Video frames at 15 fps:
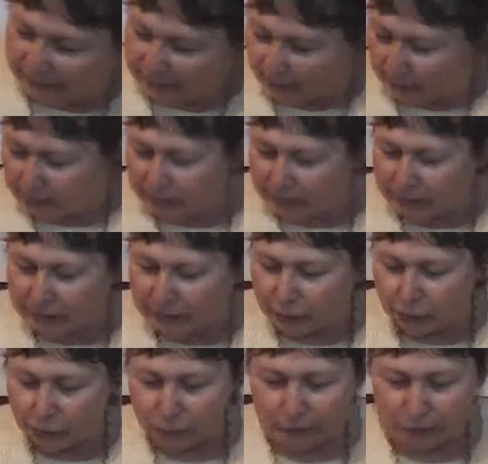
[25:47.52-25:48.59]
how some
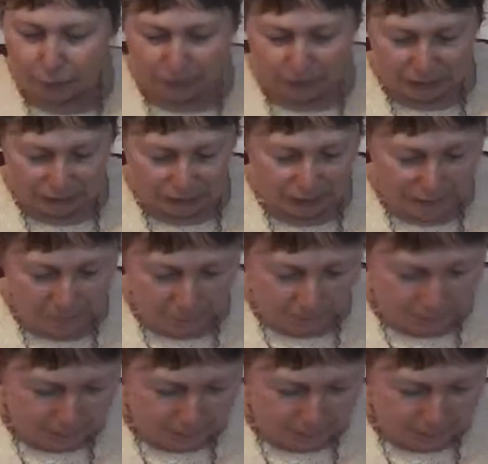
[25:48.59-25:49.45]
international transmitters are,